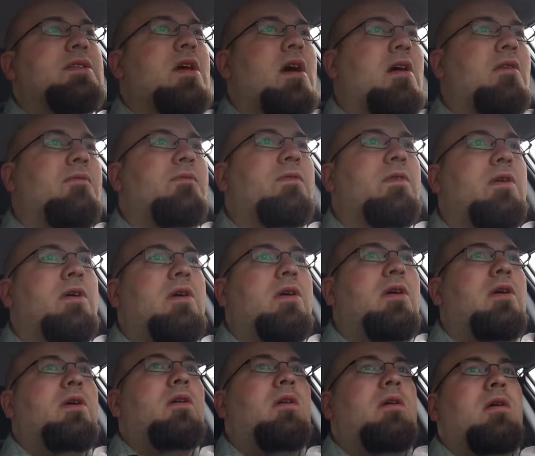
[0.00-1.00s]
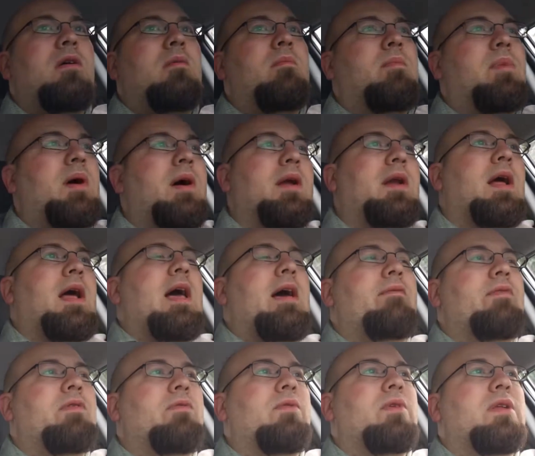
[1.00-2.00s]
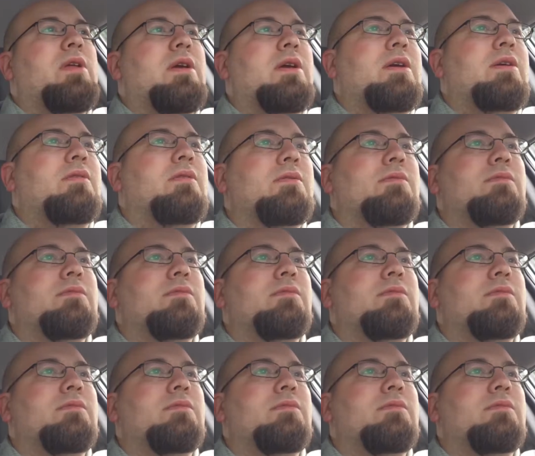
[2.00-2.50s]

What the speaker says: stuff. But I haven't really